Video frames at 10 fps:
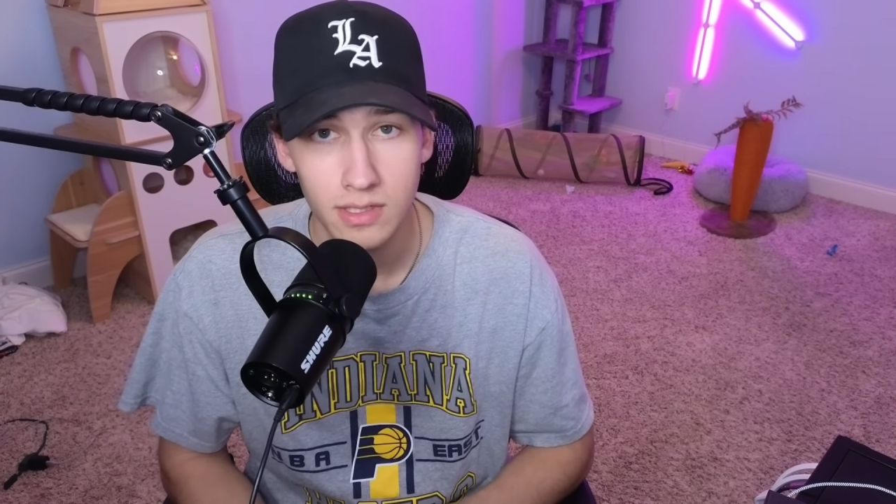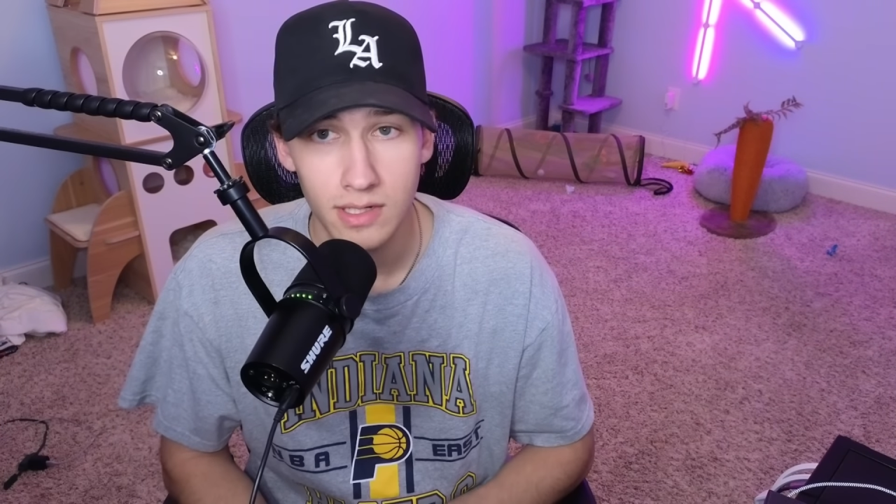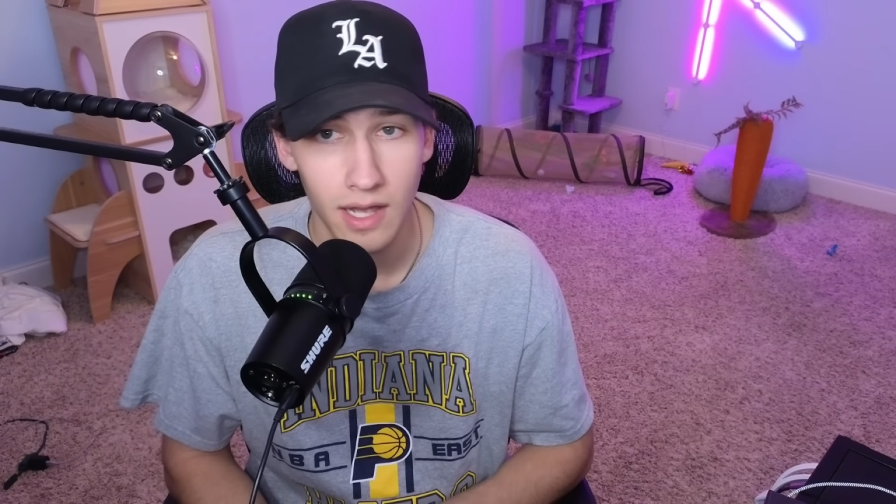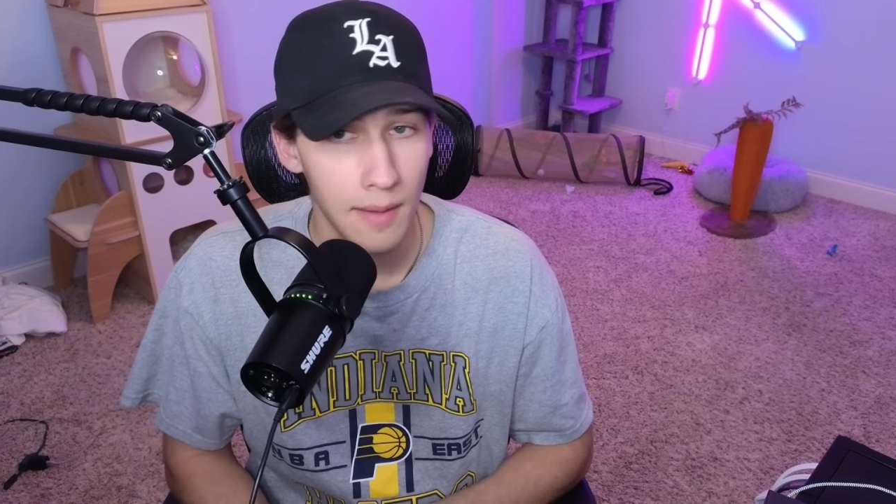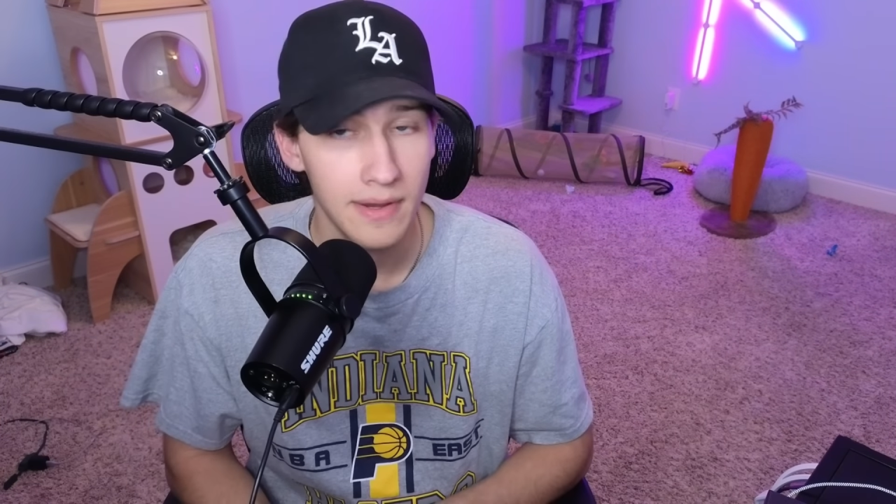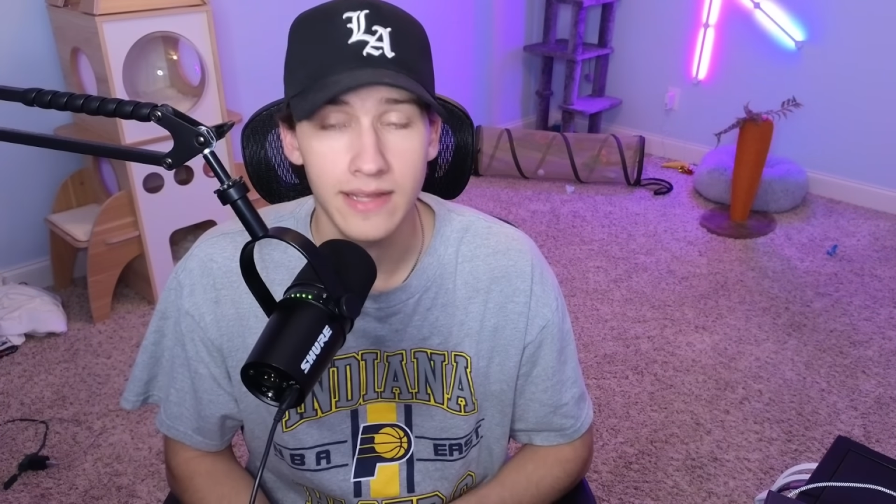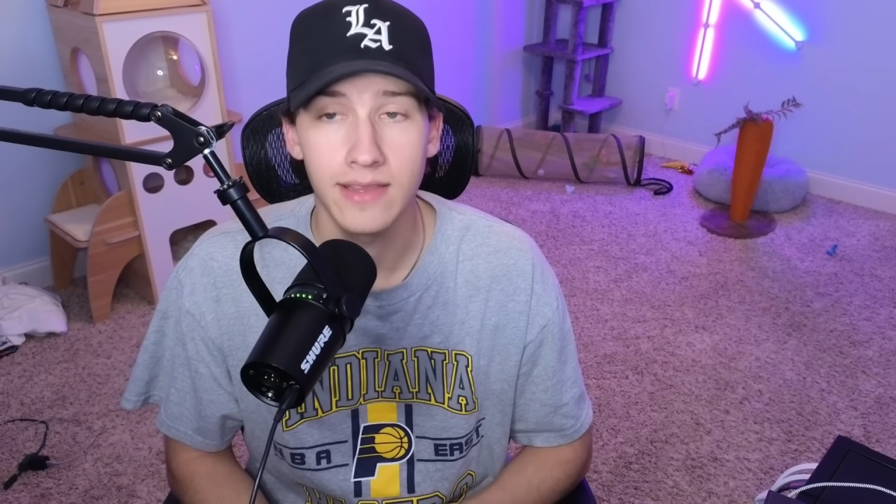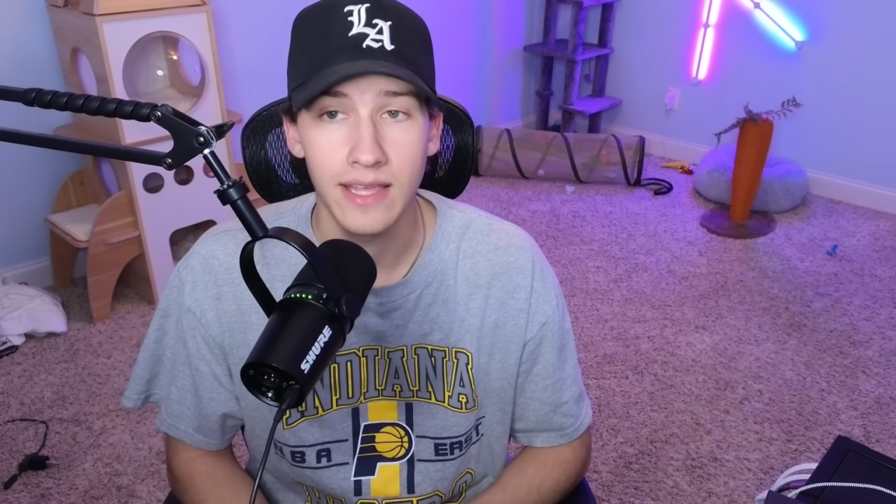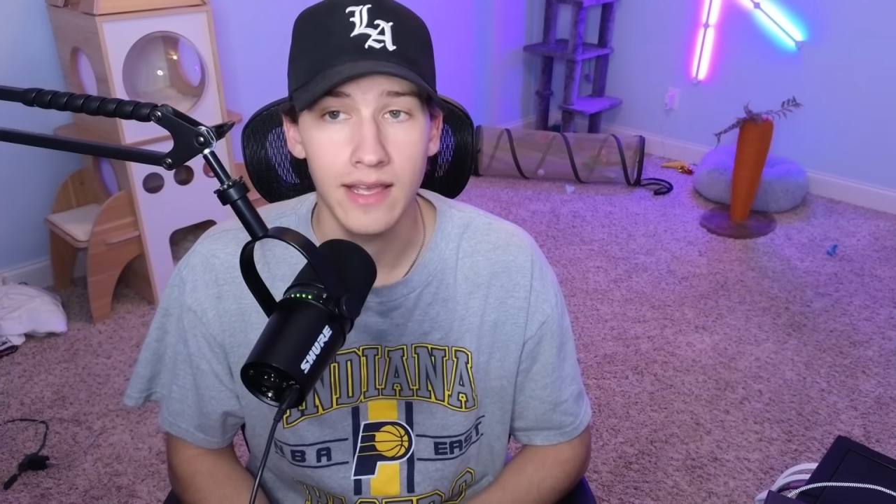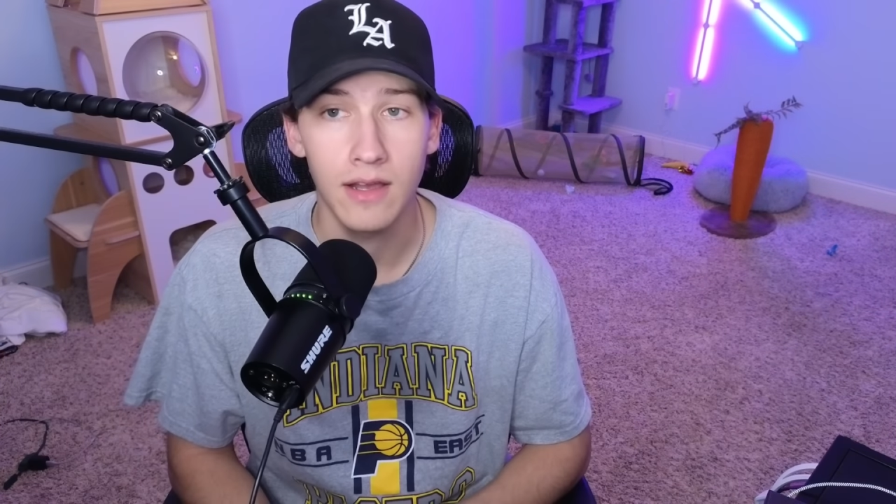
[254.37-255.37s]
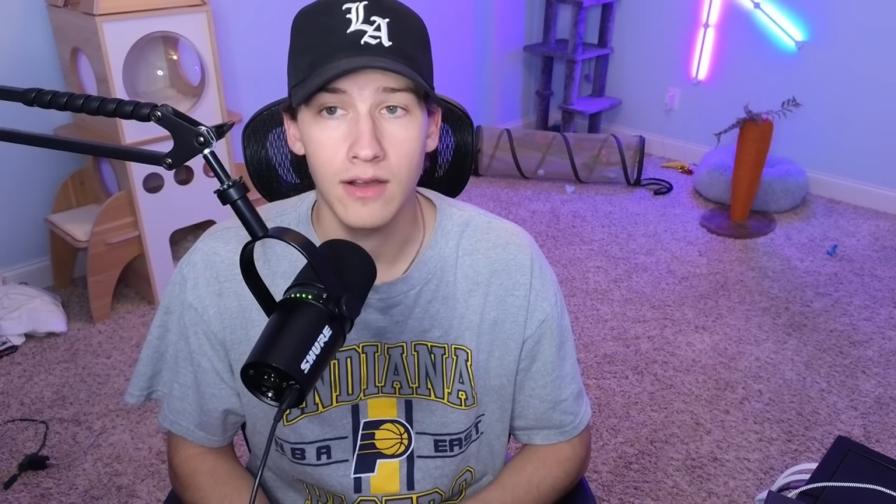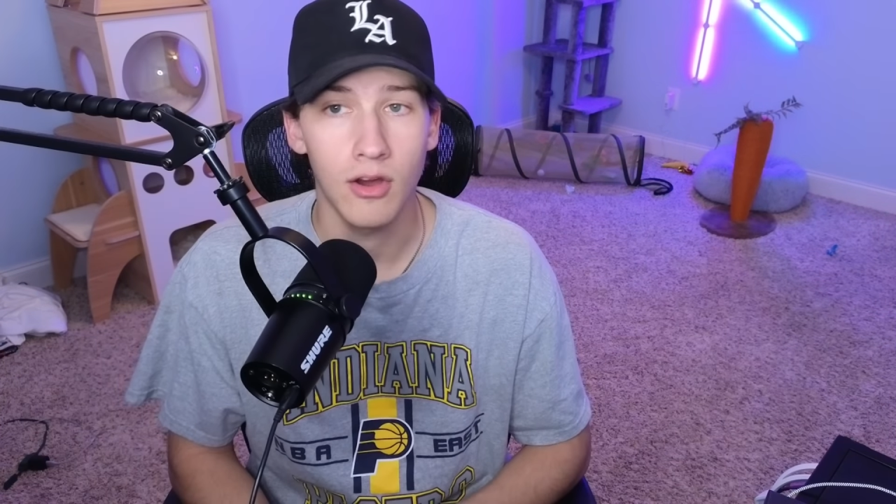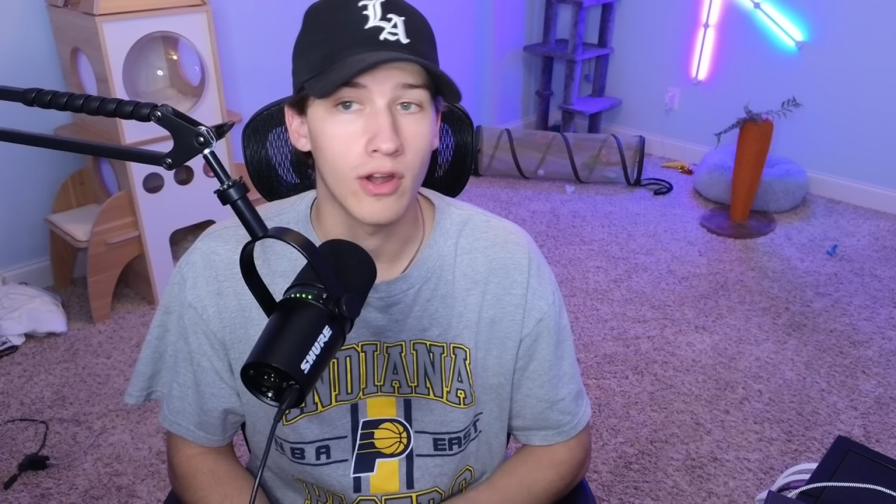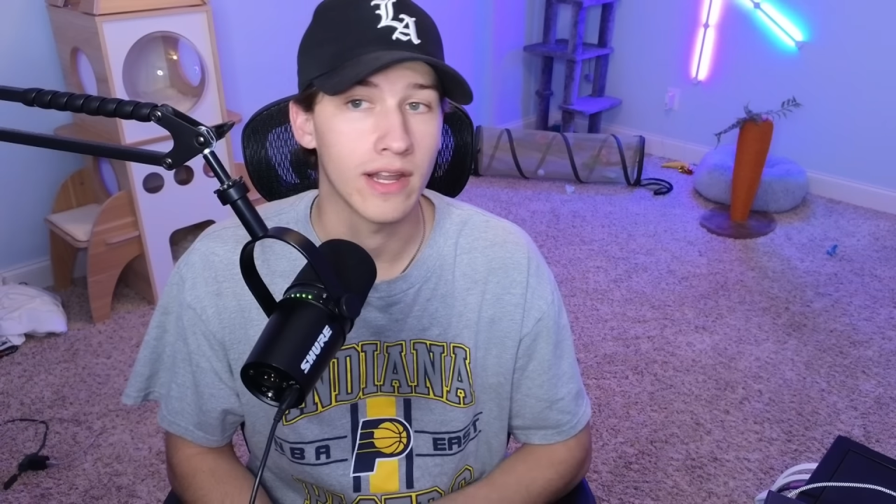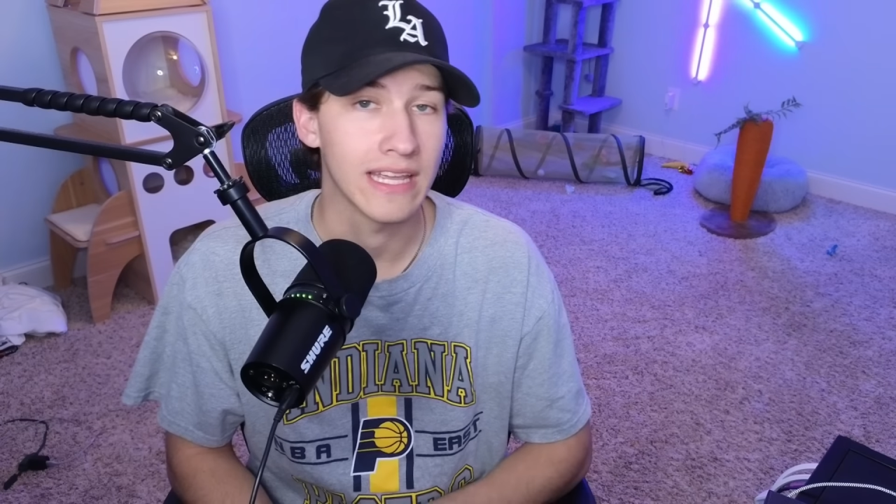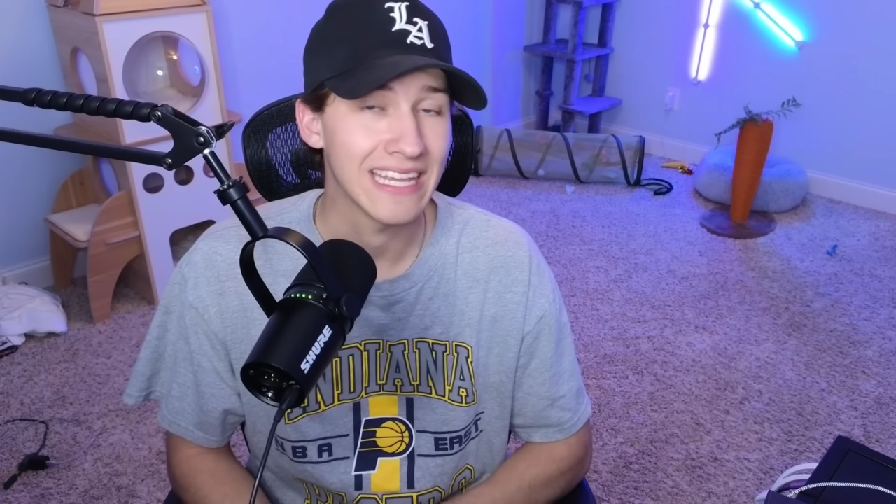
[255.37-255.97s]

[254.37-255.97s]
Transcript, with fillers: commented thing on